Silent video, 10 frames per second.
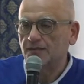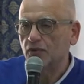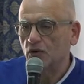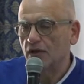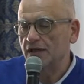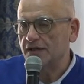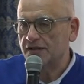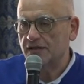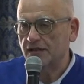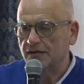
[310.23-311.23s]
Paul
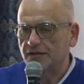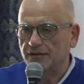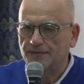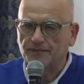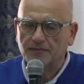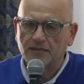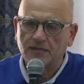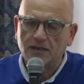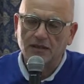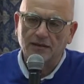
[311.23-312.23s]
is
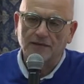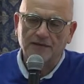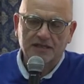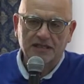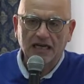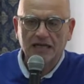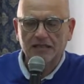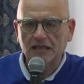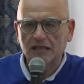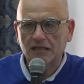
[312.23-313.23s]

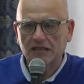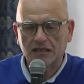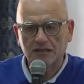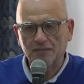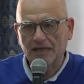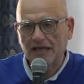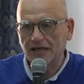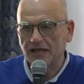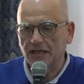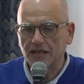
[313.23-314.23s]
emphasizing, is
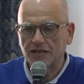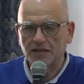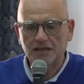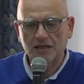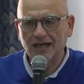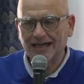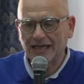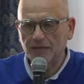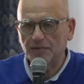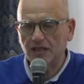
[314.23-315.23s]
explaining, is
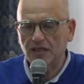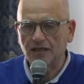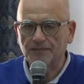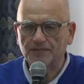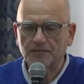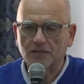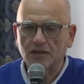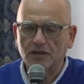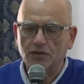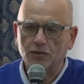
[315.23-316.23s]
describing
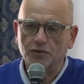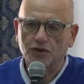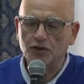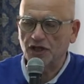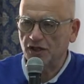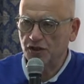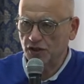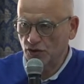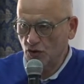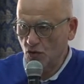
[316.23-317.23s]
to the church
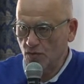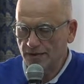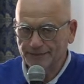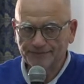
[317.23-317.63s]
in Rome